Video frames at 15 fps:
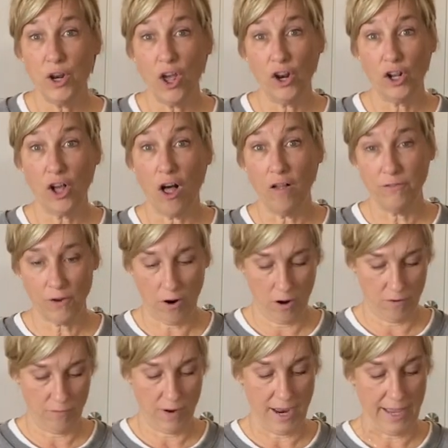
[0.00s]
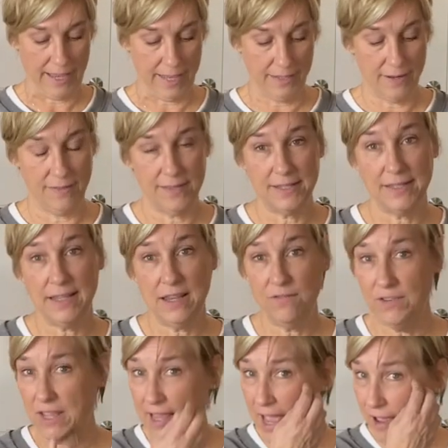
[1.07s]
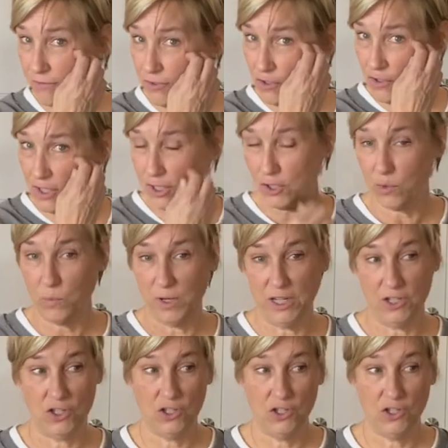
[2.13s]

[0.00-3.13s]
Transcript: on a golf cart ride this evening after dinner when it's